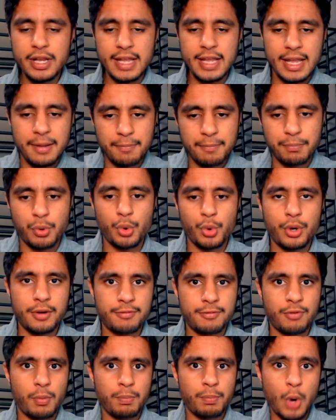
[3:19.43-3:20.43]
important for
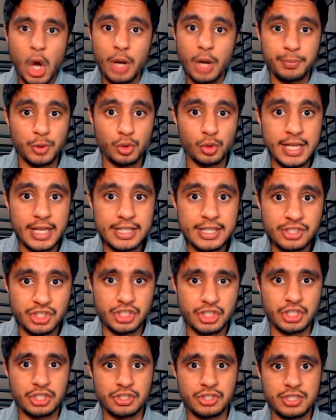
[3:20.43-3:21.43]

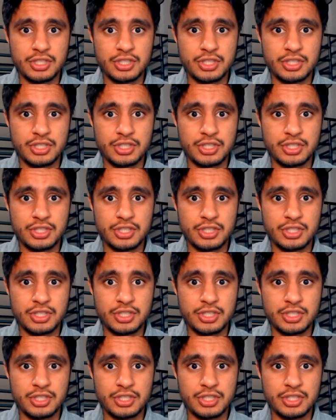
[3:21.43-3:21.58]
populations,